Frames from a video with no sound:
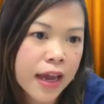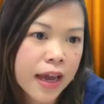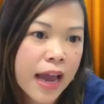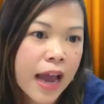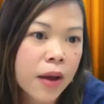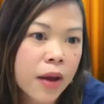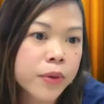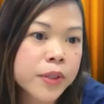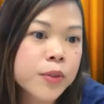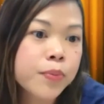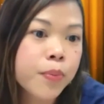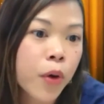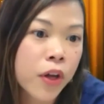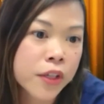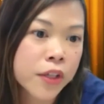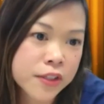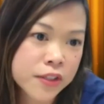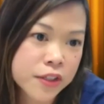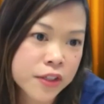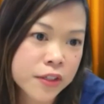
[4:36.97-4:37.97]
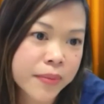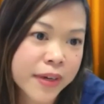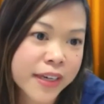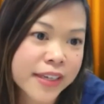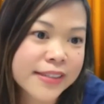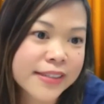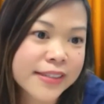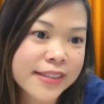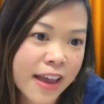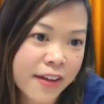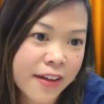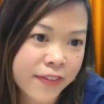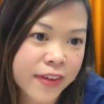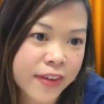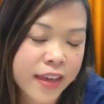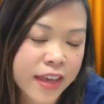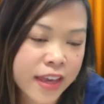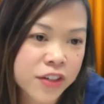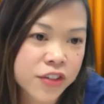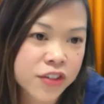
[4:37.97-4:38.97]
I was sponsored by a
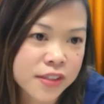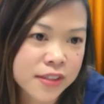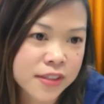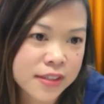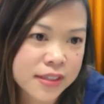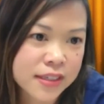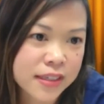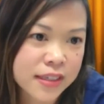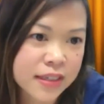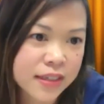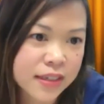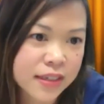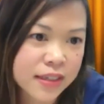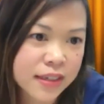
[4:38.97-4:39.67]
staffing agency.